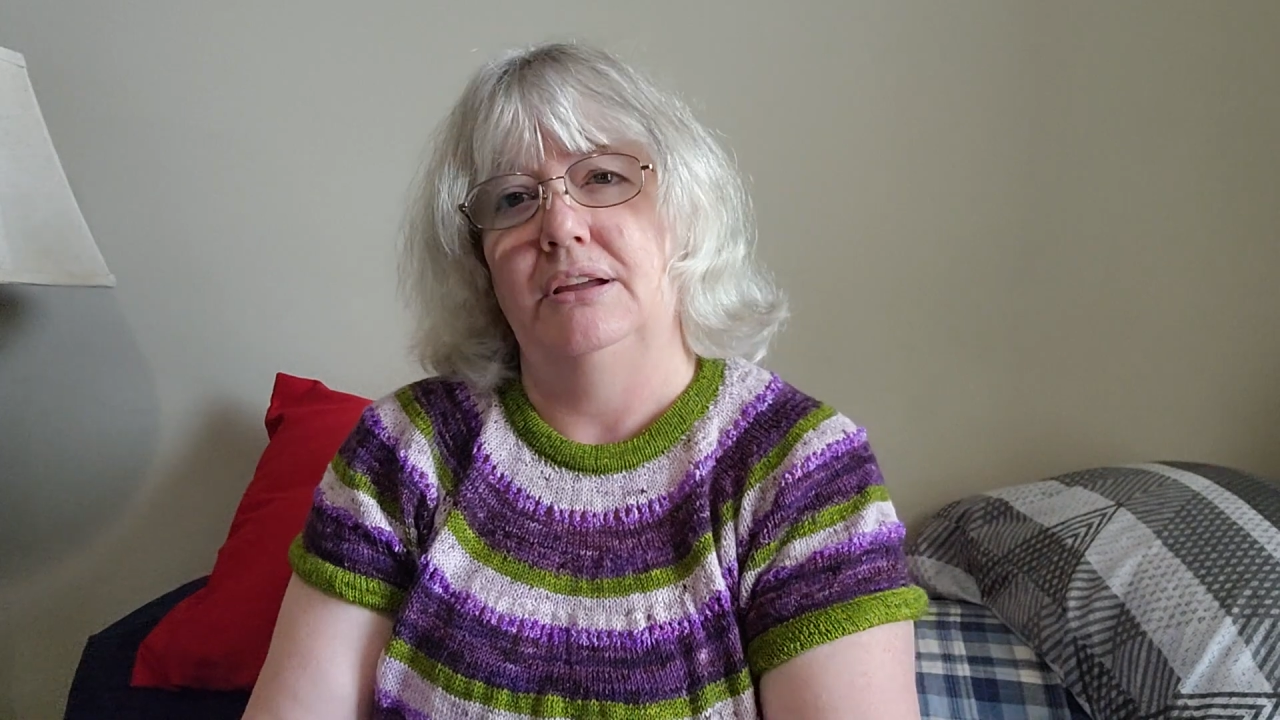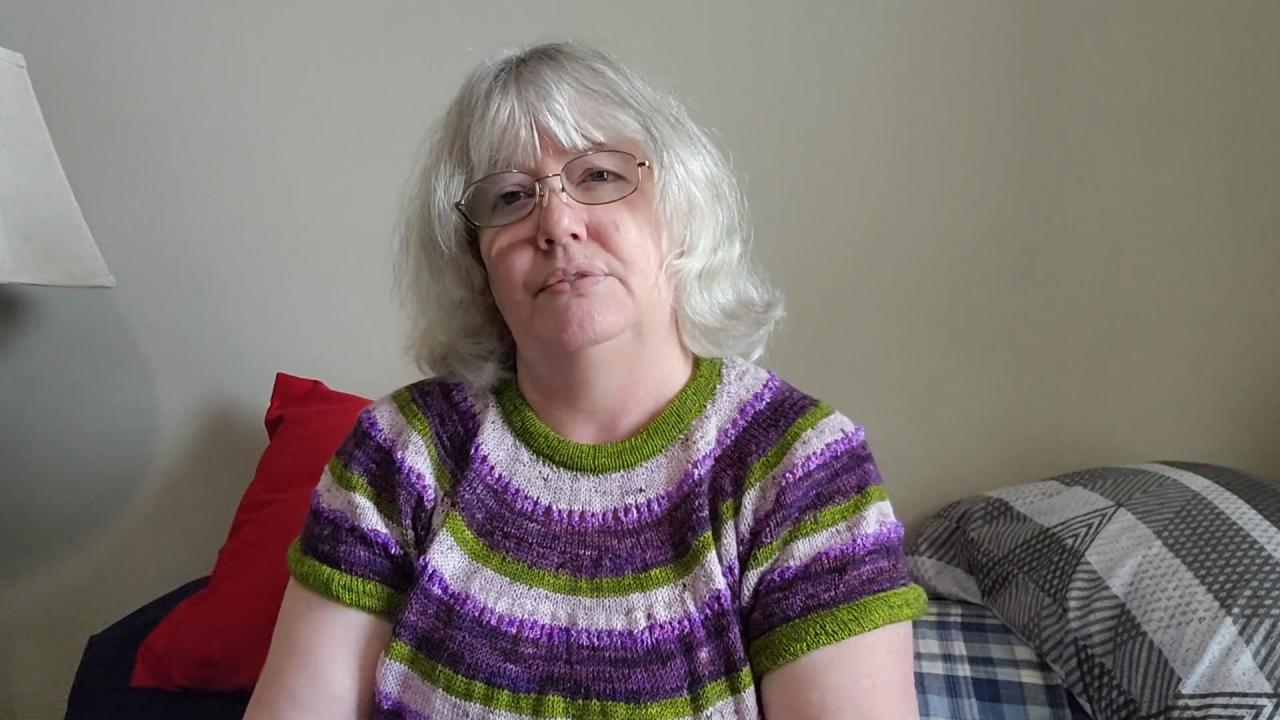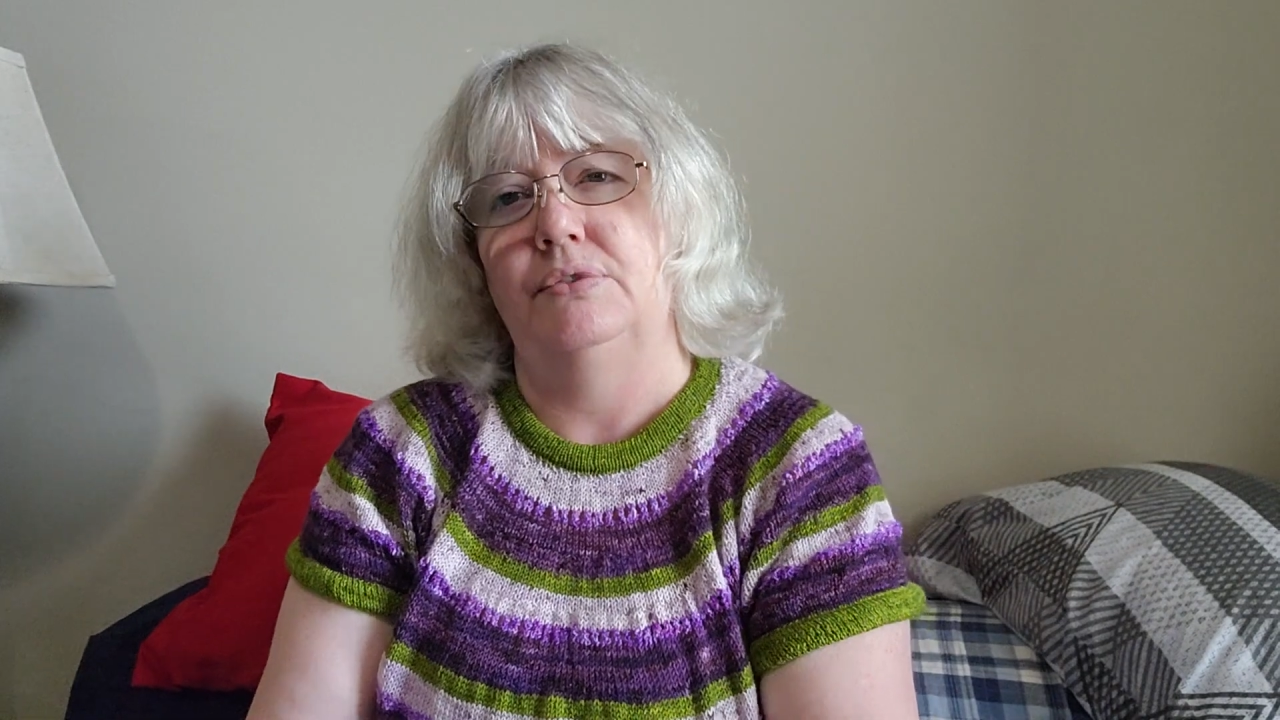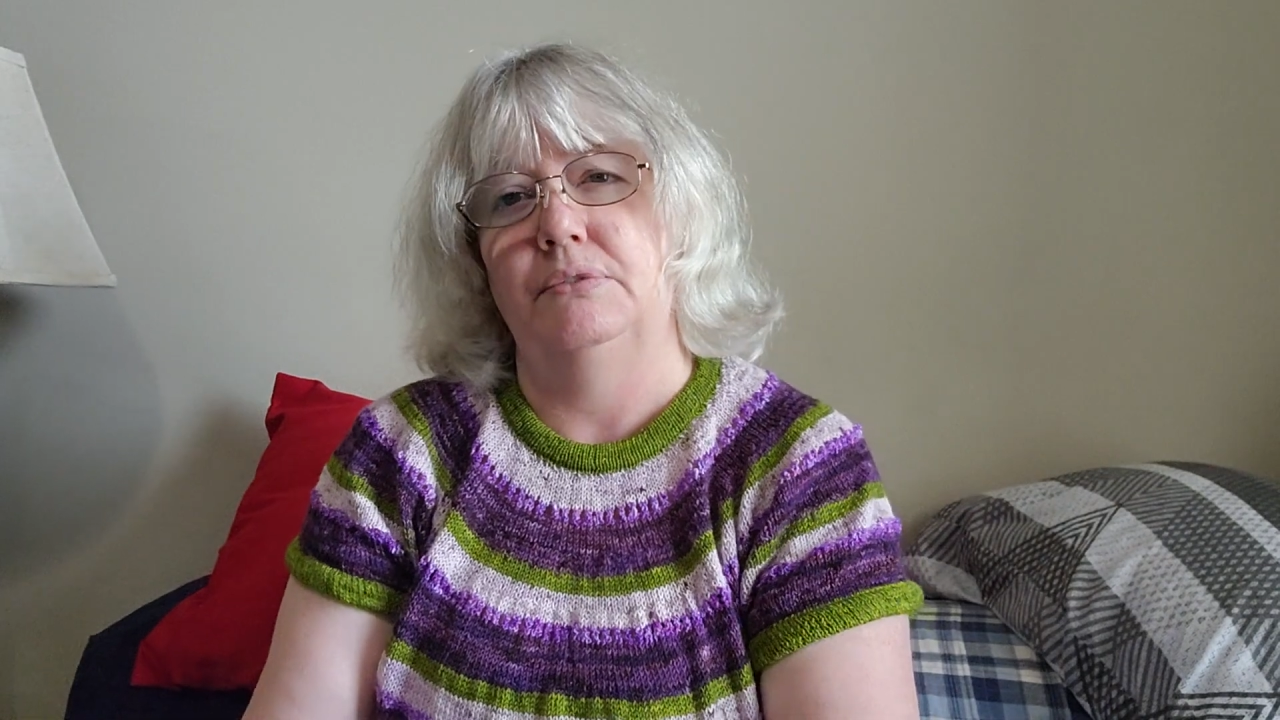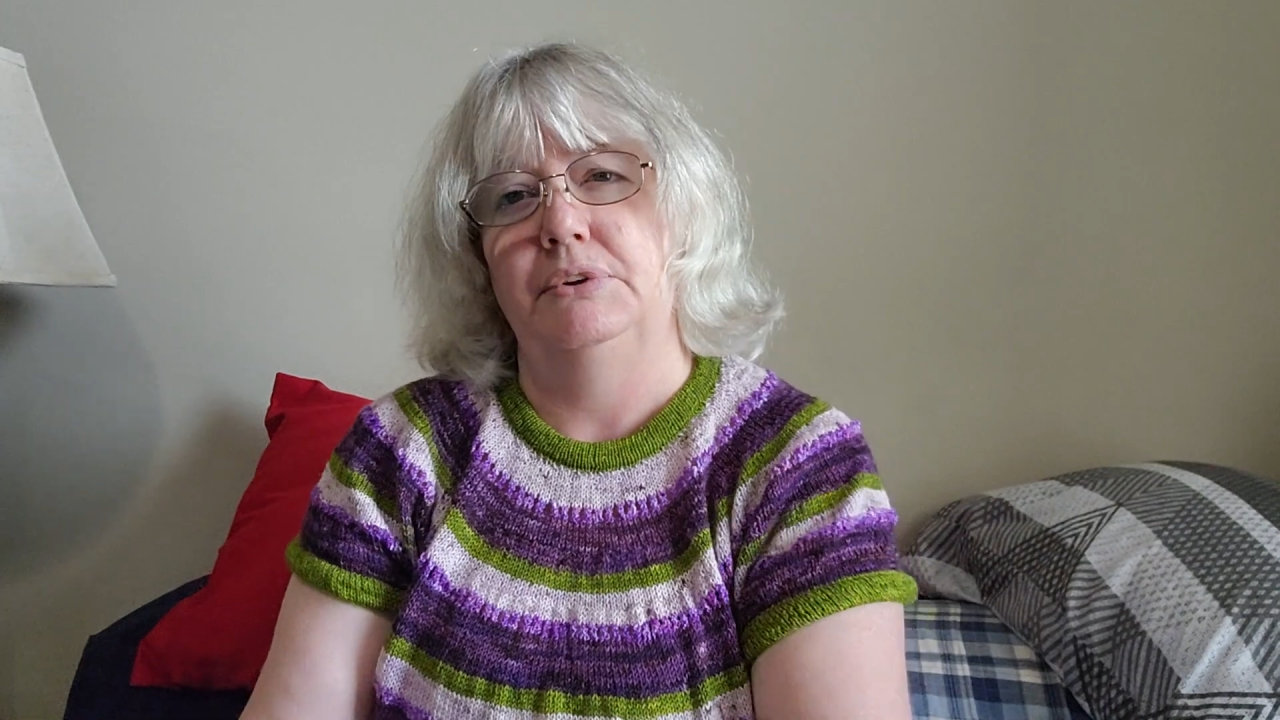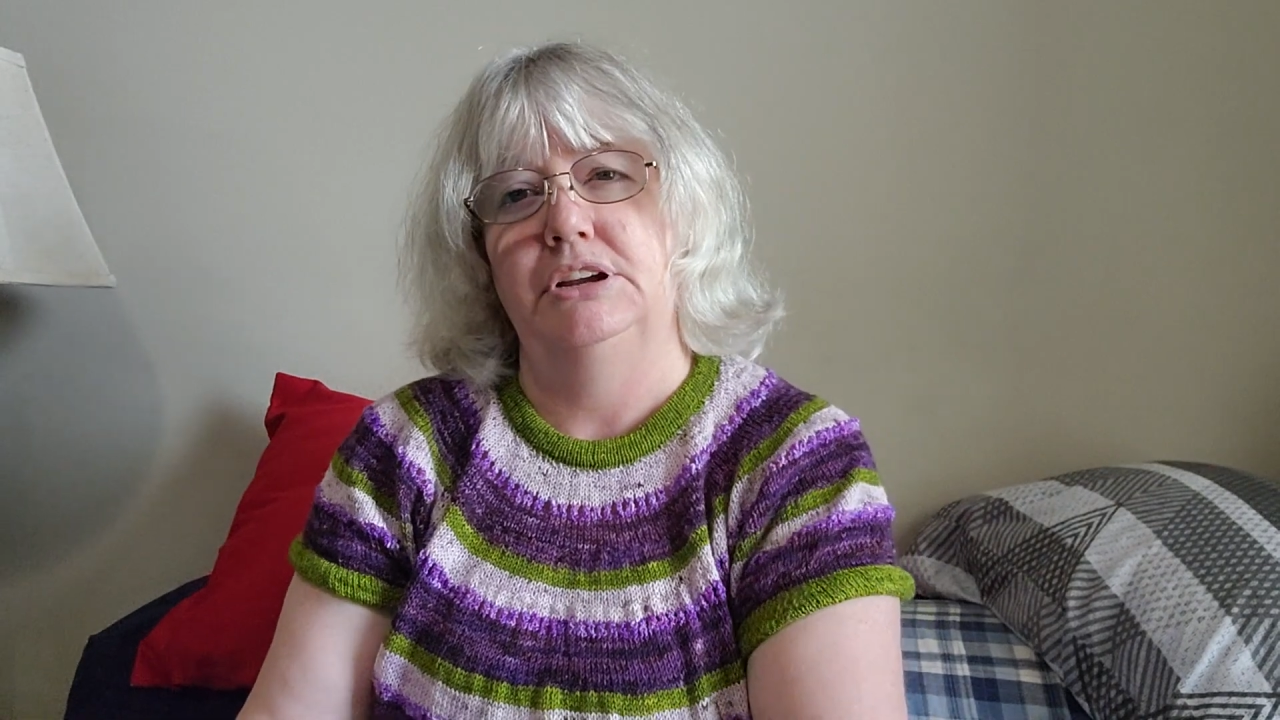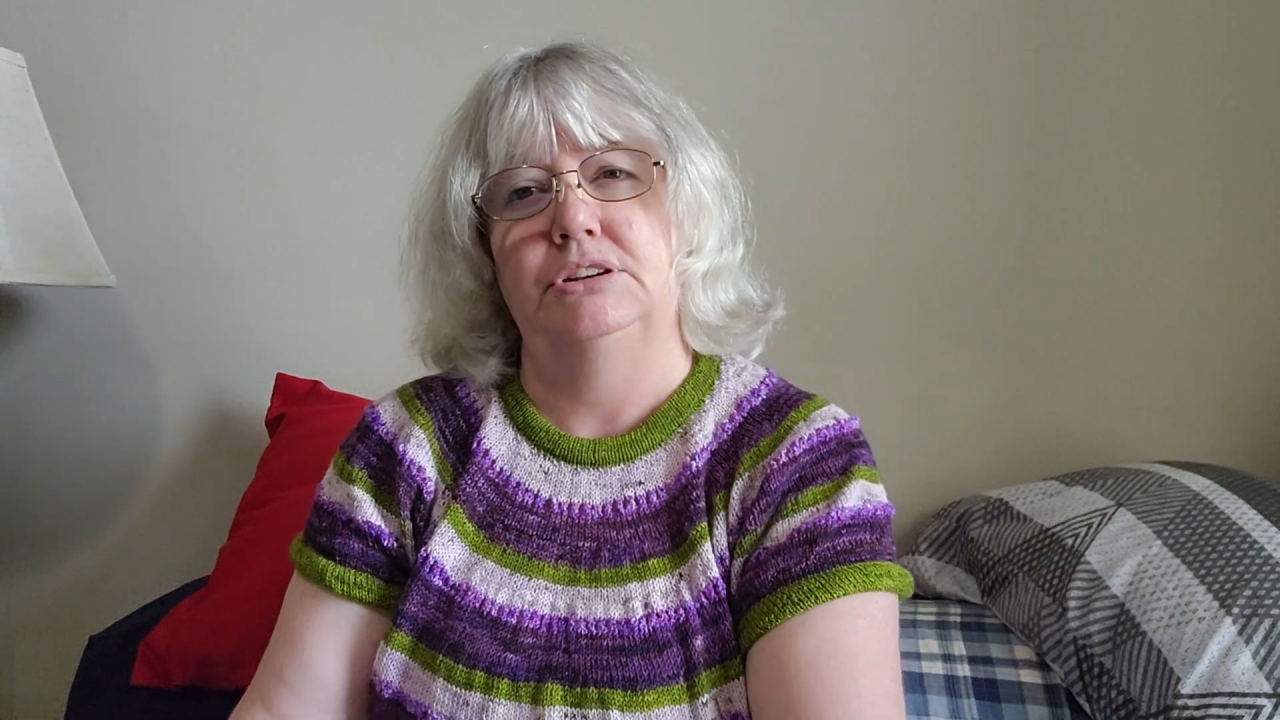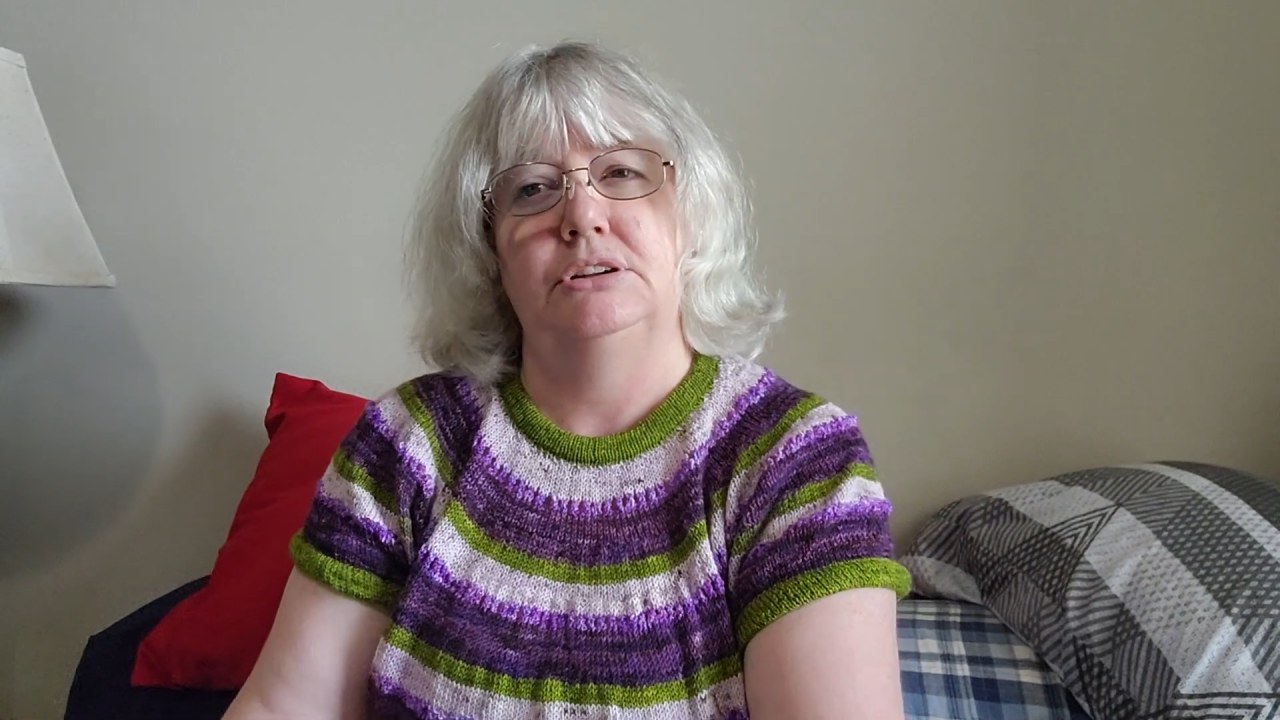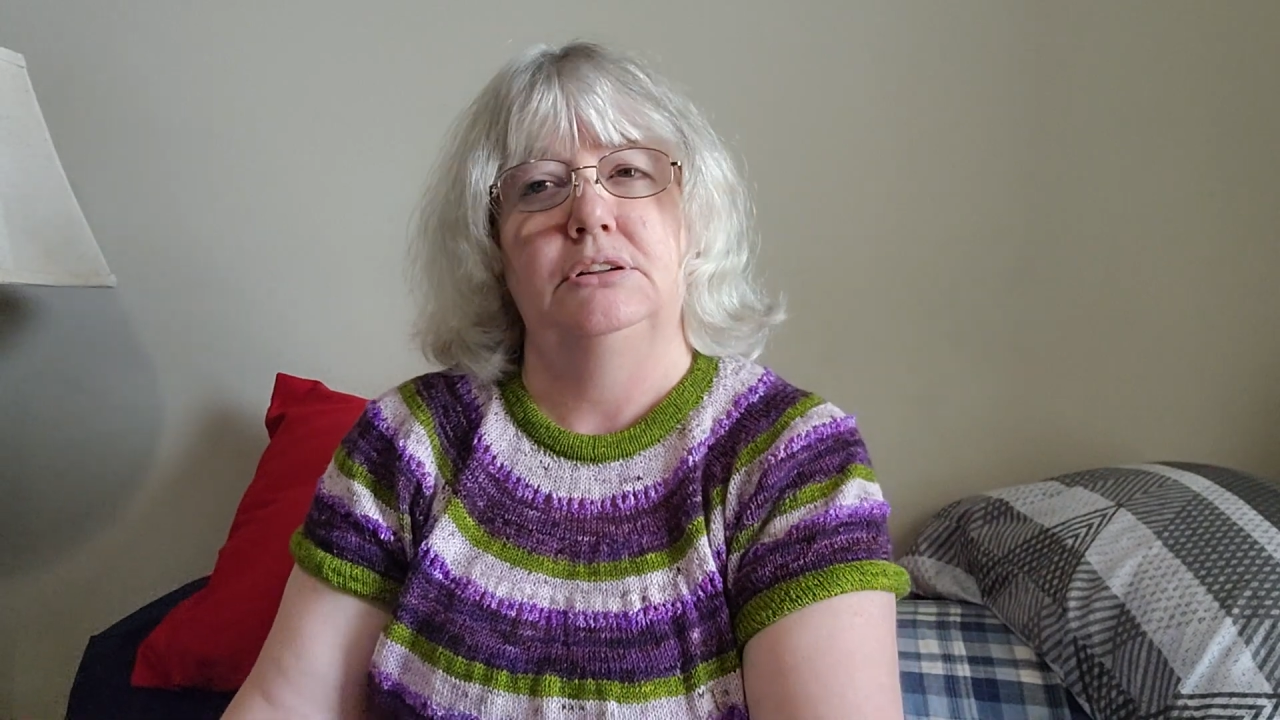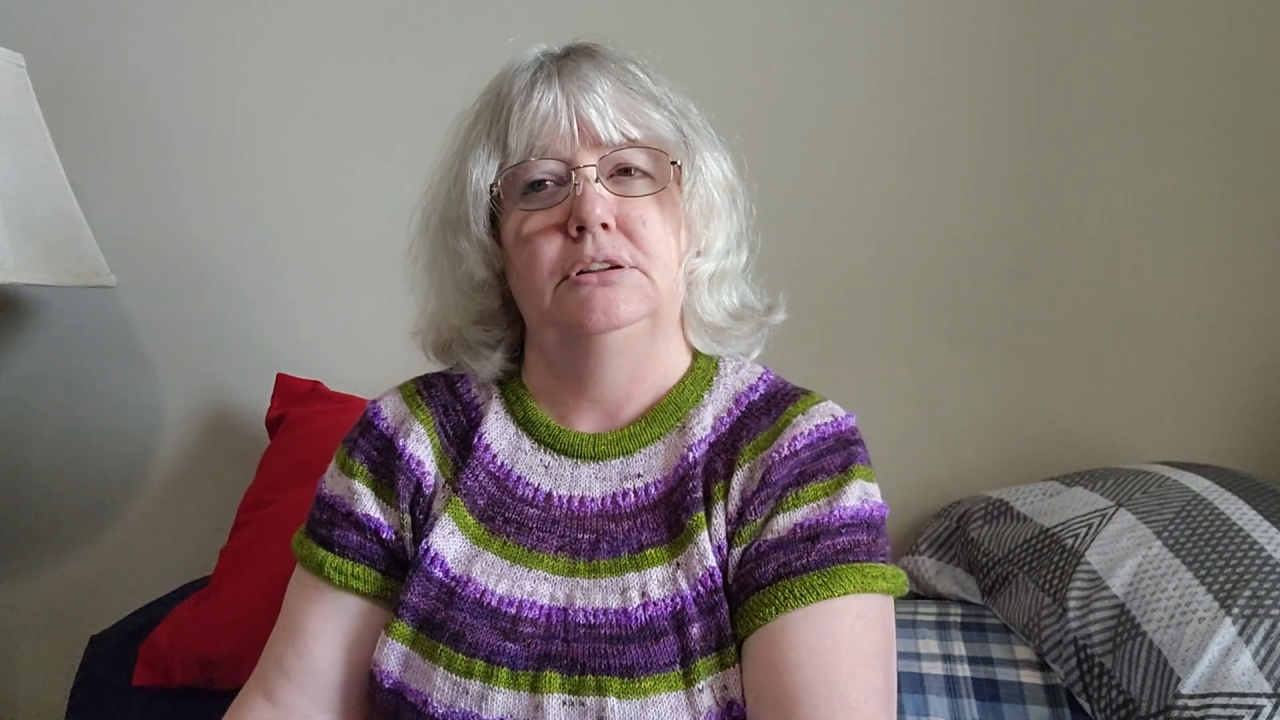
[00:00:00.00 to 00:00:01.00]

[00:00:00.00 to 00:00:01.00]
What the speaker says: information